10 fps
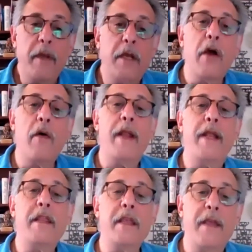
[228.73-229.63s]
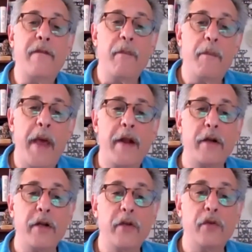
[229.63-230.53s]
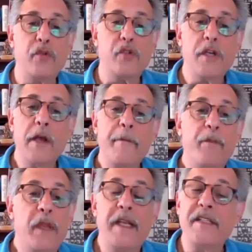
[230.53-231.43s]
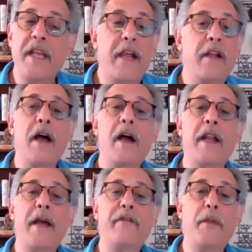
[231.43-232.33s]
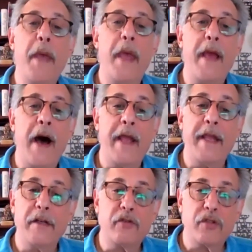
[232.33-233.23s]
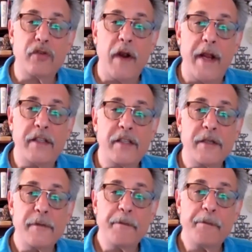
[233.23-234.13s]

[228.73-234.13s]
you know, Eddie, the even better news is that you're not going to have to pay high interest rates